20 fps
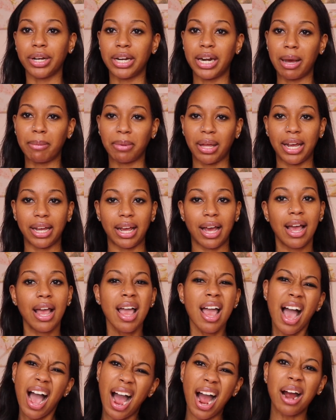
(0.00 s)
and I'm like,
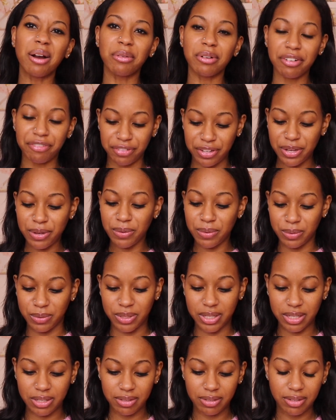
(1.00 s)
I refuse.